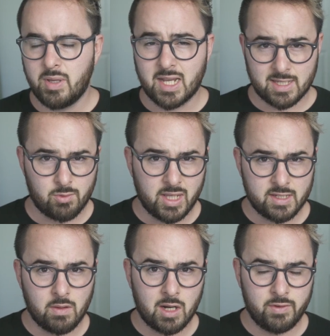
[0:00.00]
because I realize
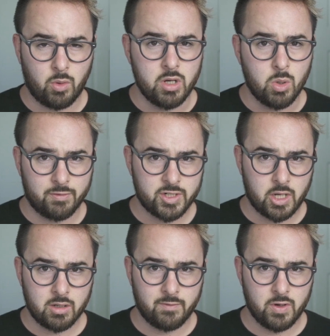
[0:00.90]
a lot of you are newer
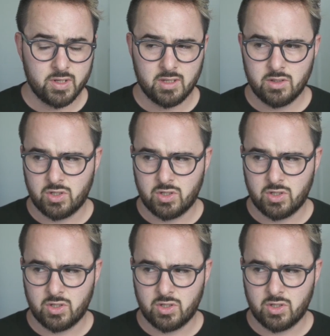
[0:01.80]
photographers,